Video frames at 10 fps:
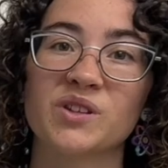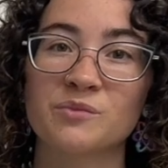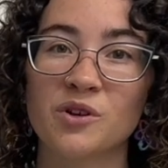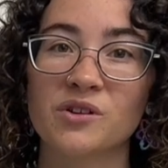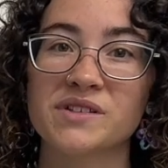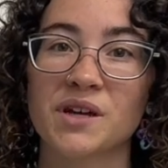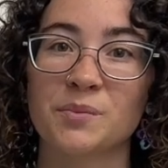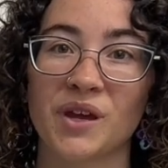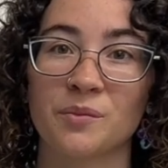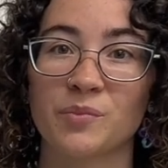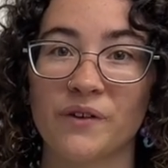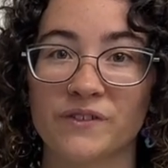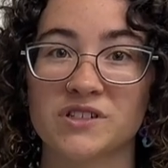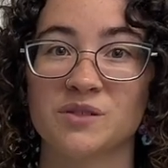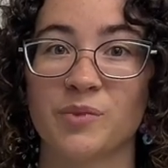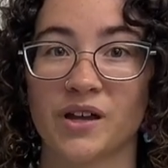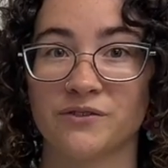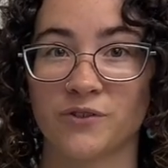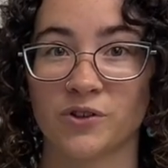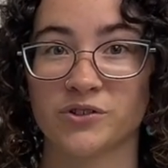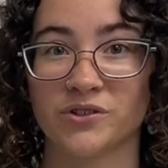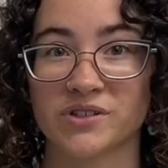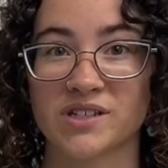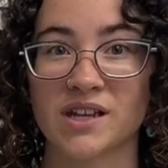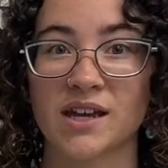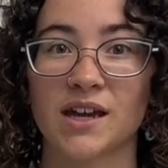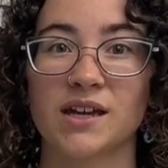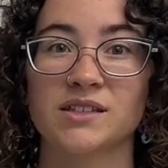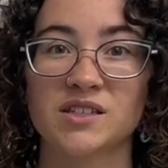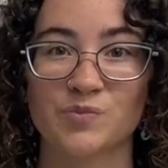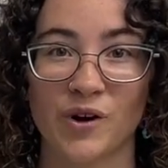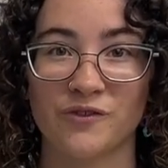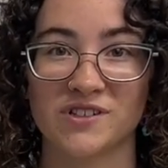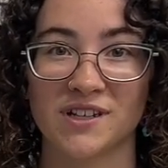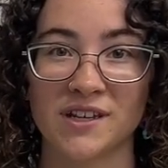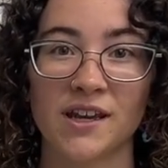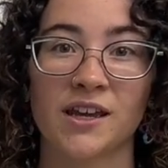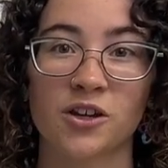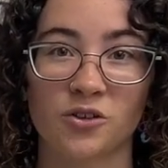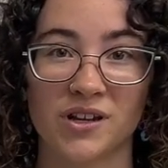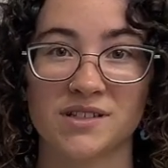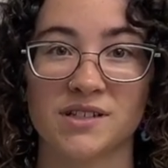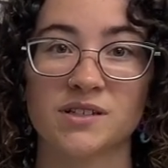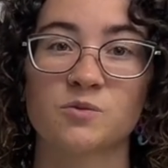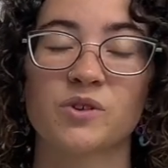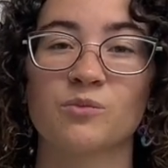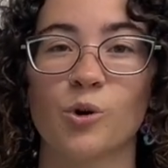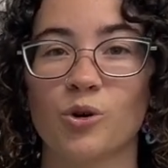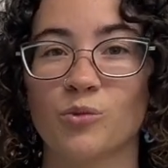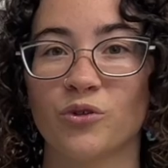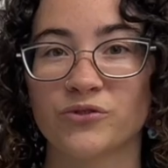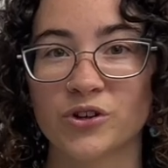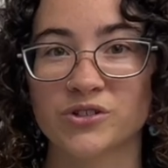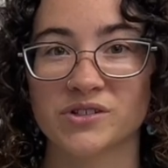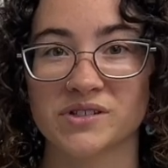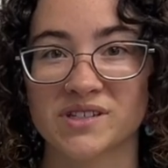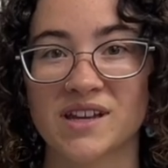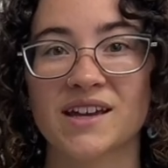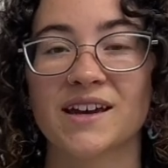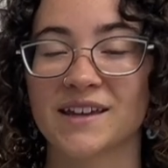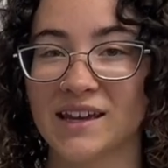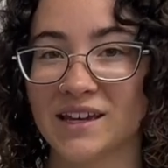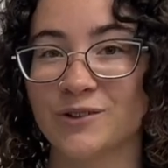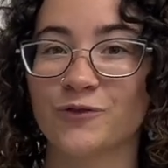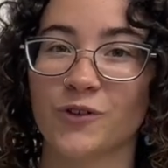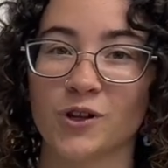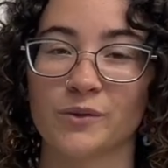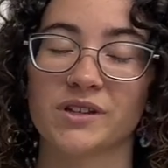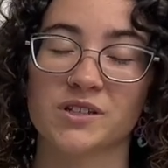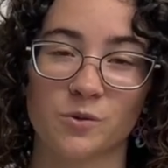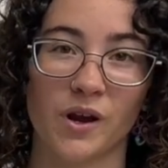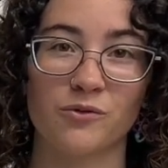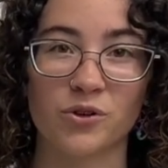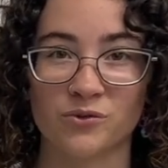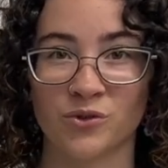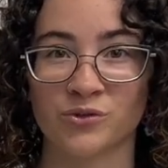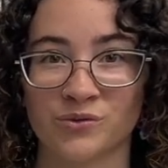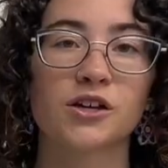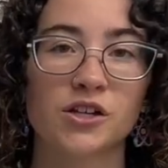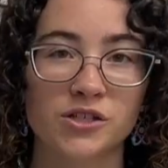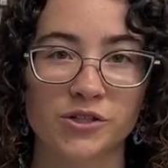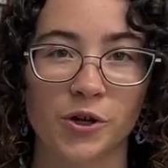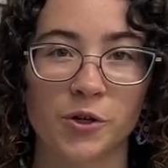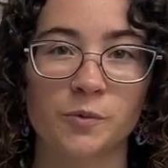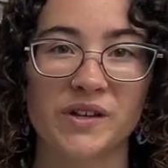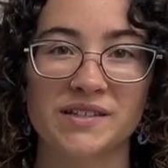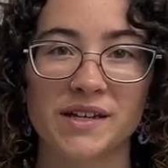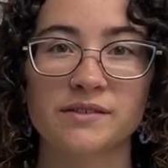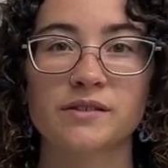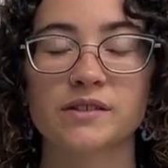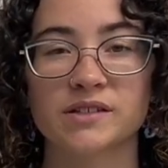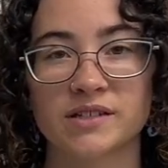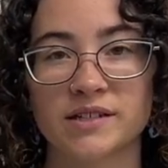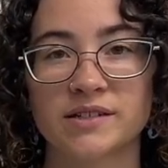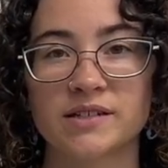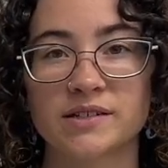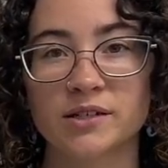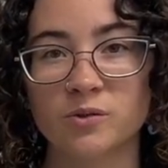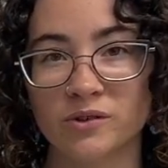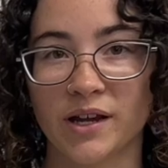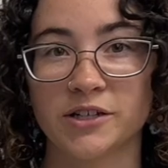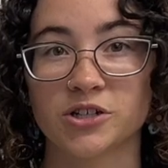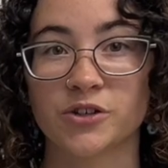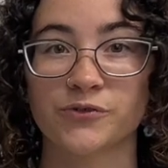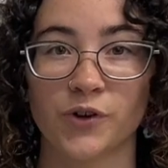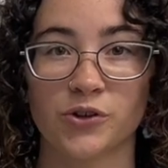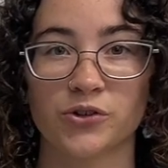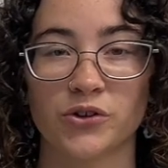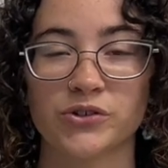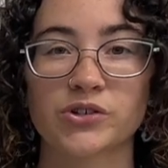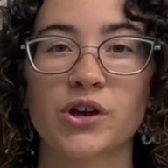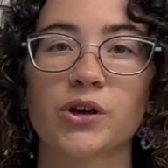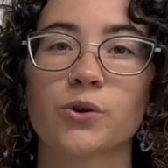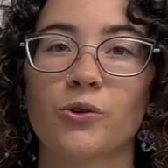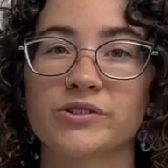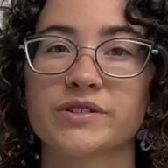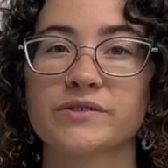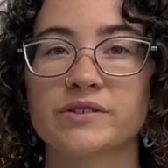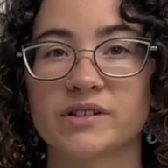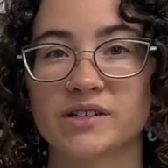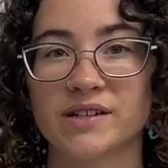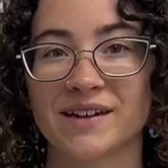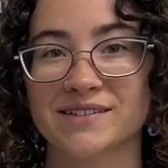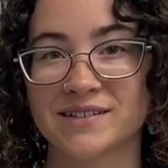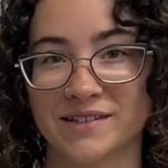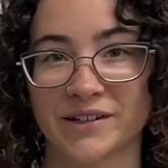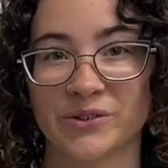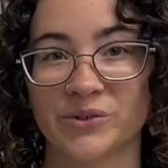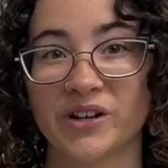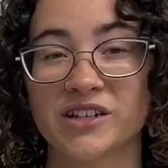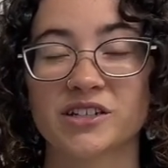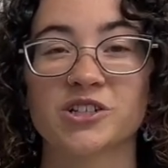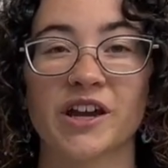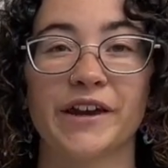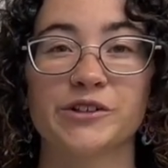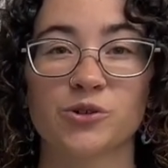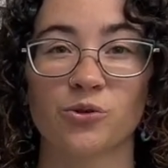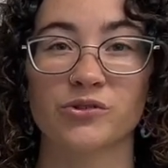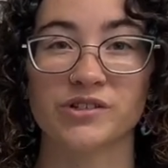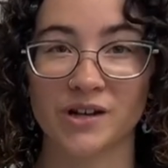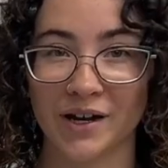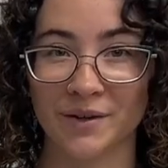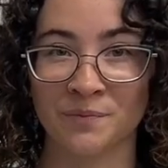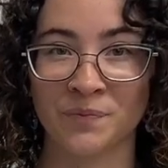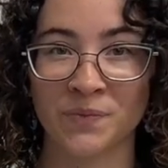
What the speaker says: the mirrors are being buffeted by the photons, and this buffeting increases with more and more photons, again following the square root rule. So we see that the statistical nature of photons causes the detector signal to change all the time.